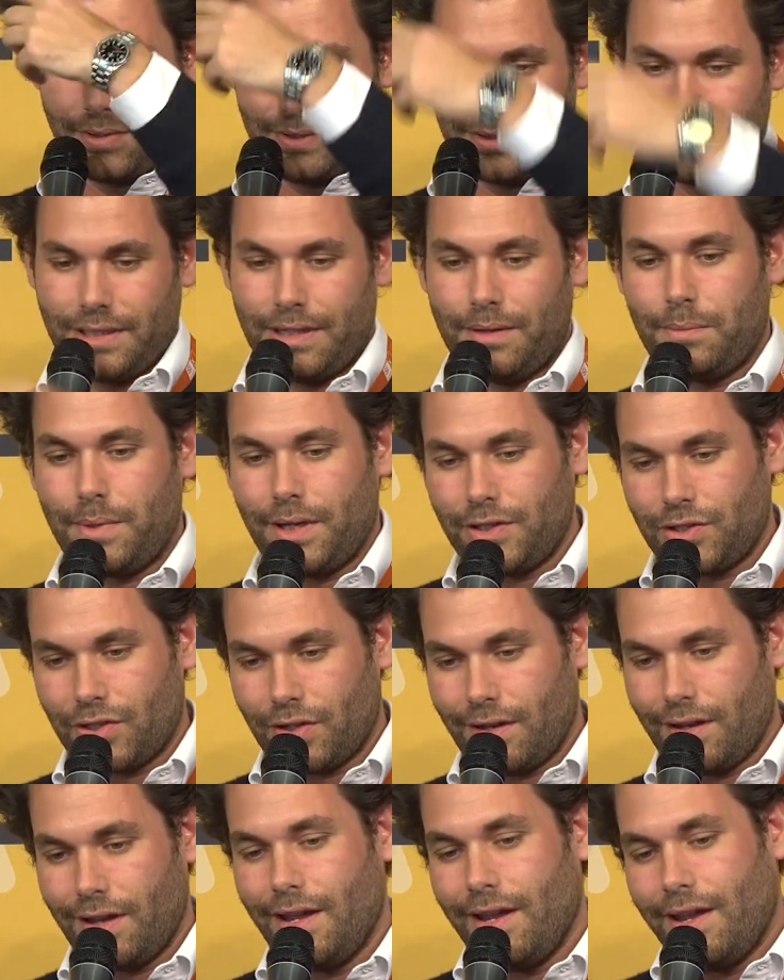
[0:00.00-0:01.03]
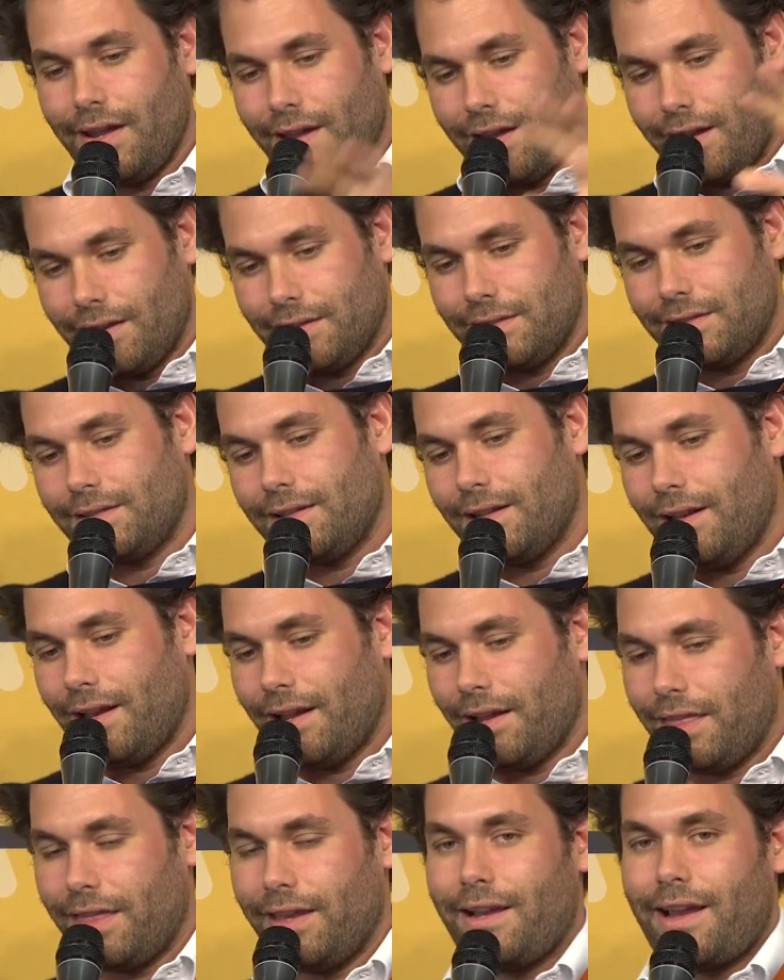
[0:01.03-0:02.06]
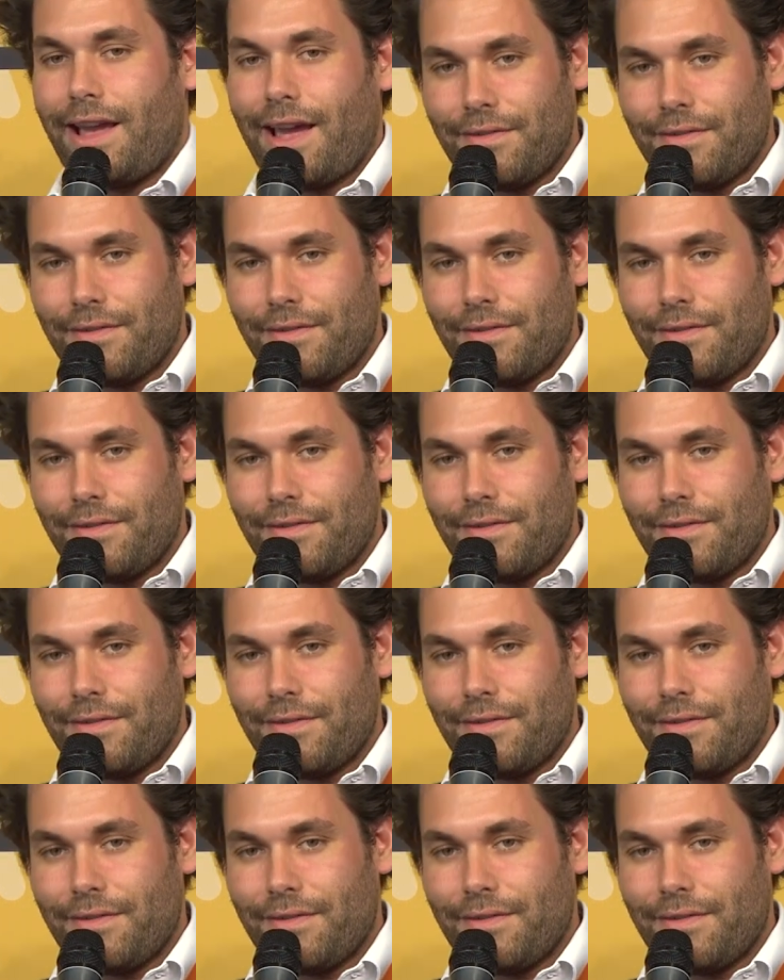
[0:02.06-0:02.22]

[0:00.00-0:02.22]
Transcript: You see the picture, and still I think